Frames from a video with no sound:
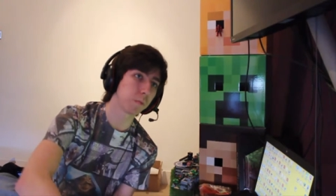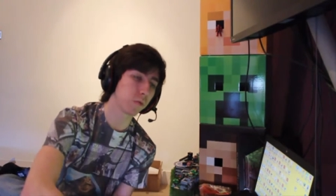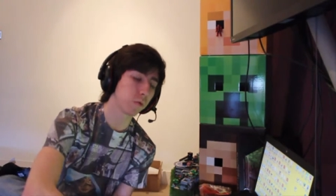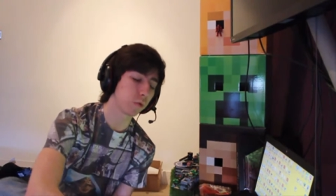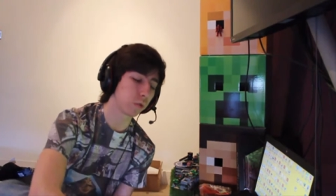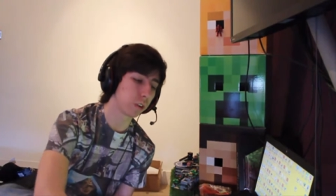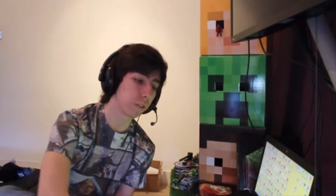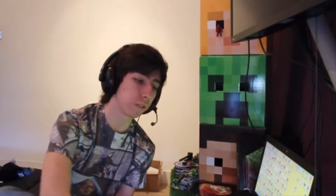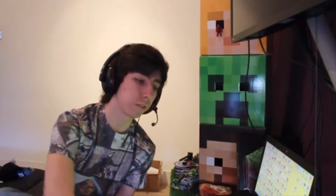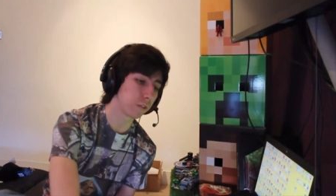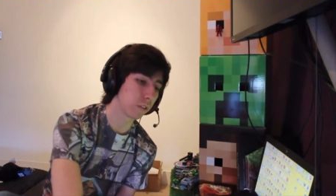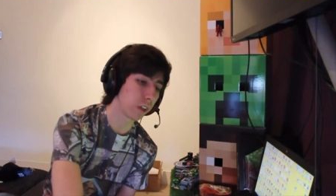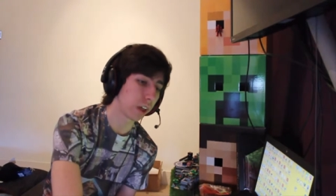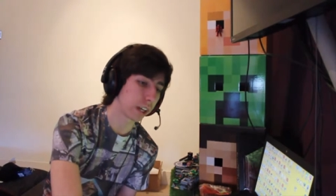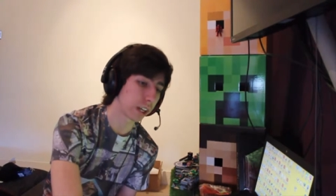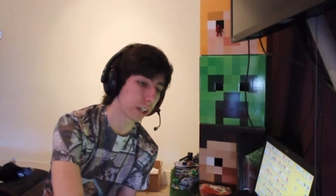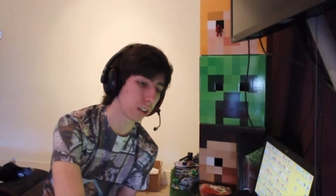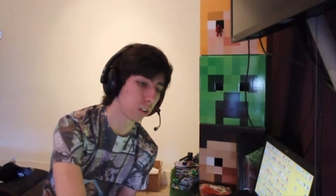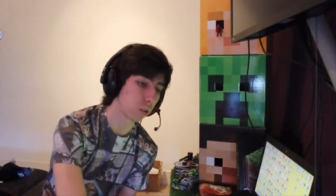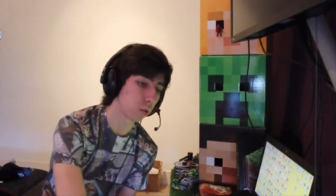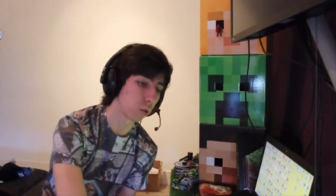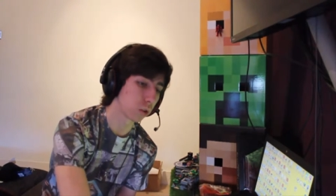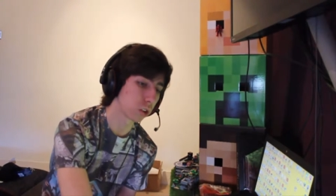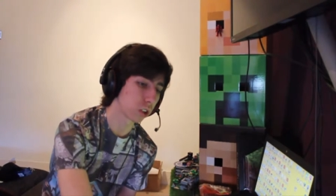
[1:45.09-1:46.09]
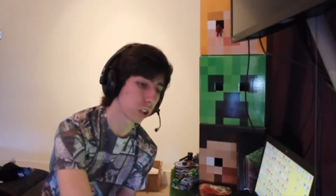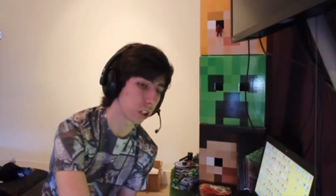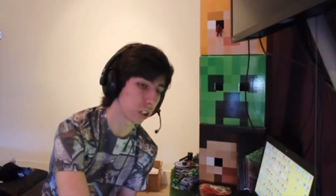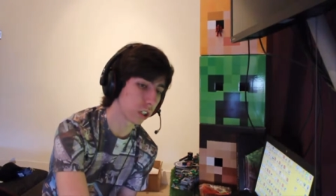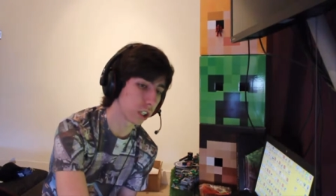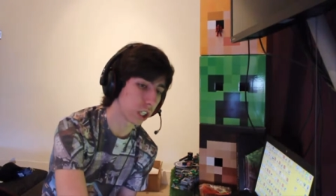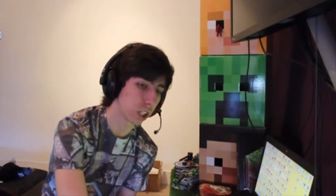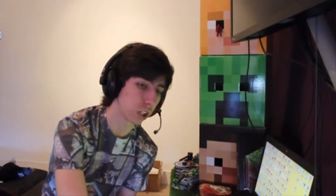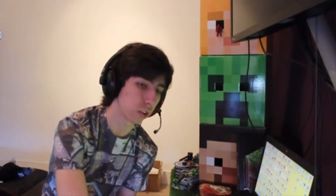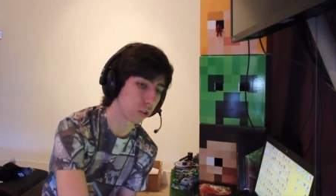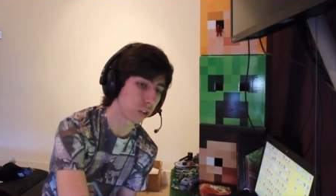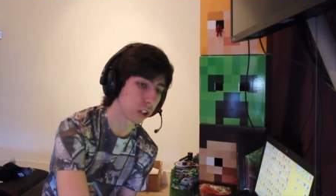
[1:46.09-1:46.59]
with like also
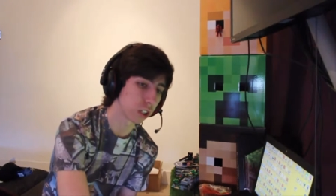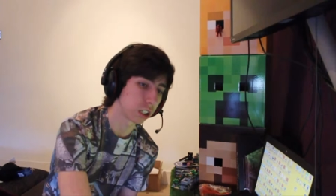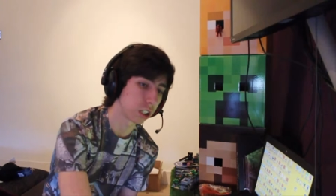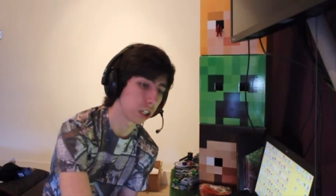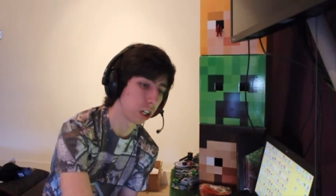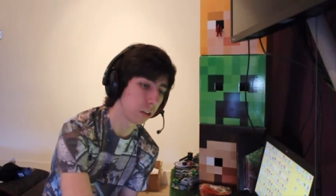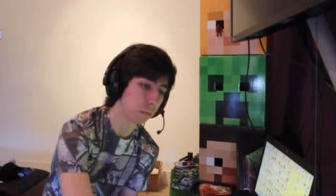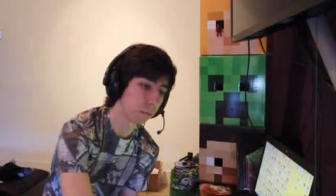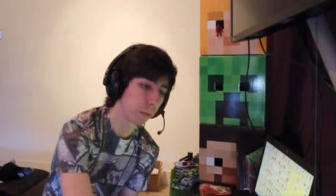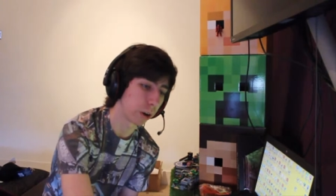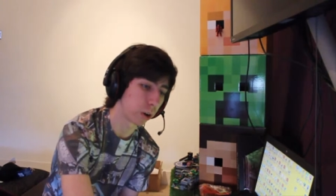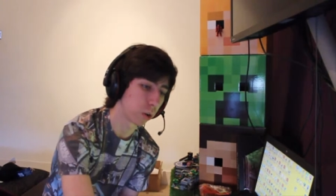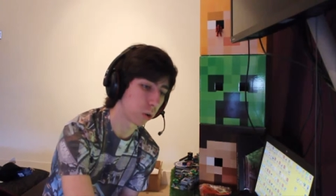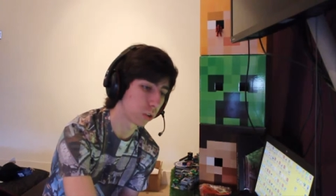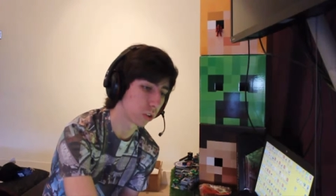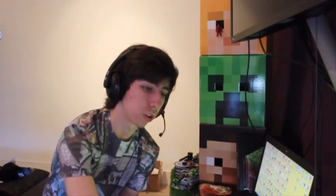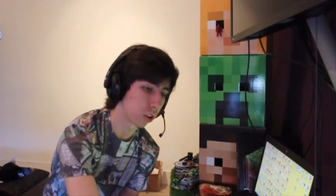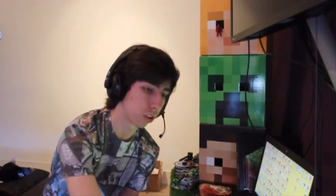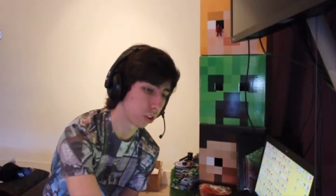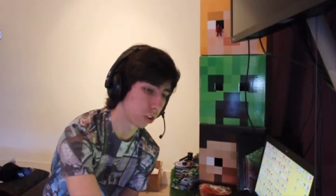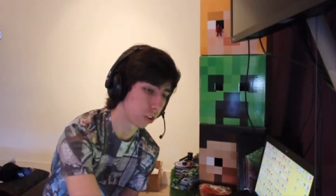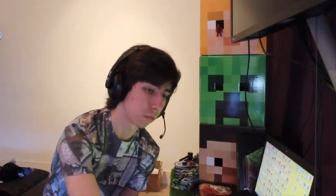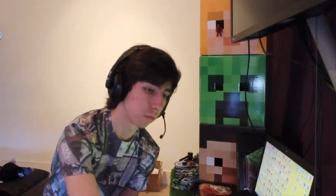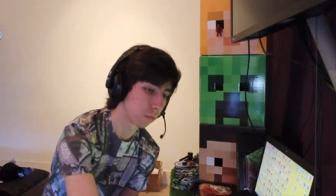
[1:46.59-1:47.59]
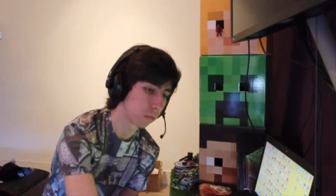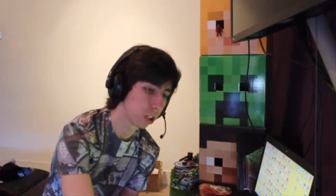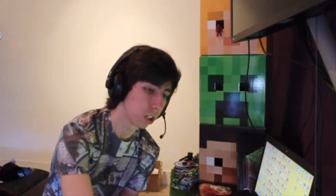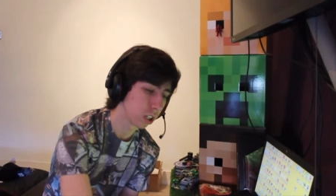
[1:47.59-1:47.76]
considering my autism